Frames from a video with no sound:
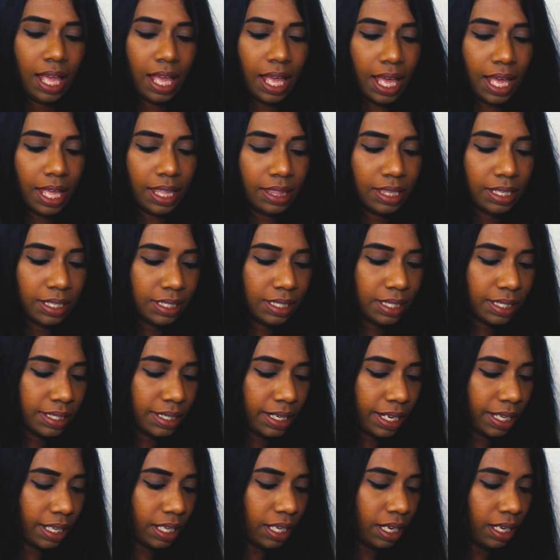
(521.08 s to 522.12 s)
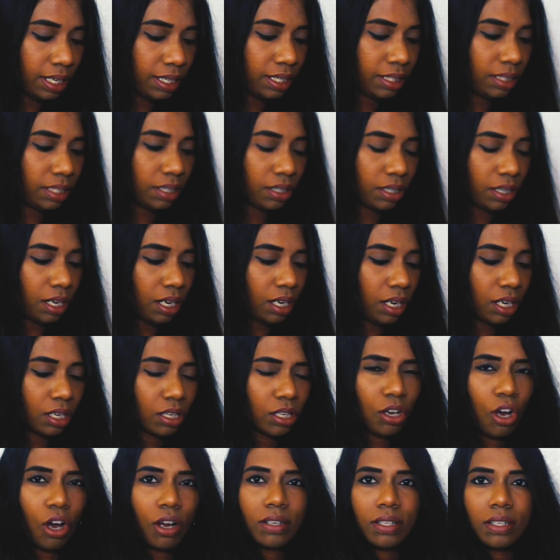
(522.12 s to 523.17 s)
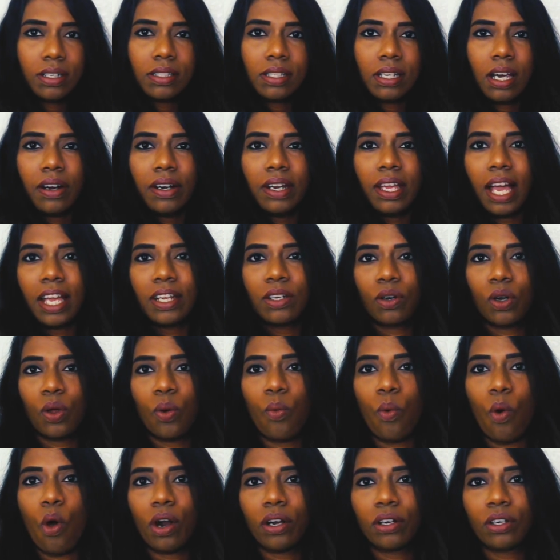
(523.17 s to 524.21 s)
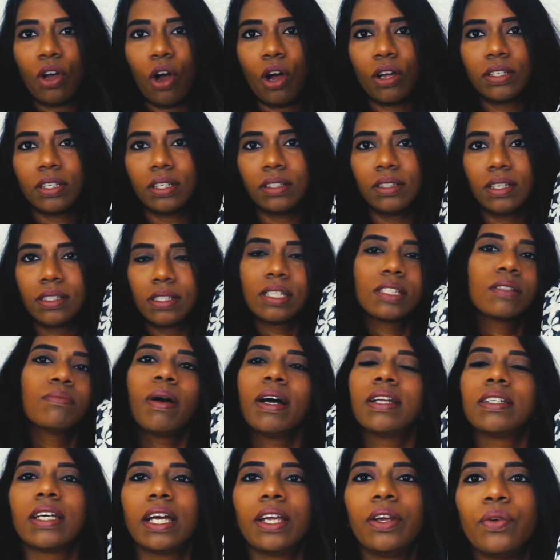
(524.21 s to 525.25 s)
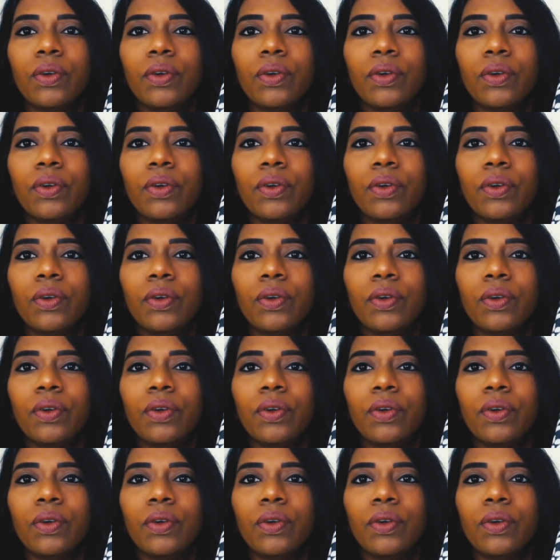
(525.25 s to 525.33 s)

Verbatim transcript: and this is like another uh, cotton sari I don't know what cotton this is but I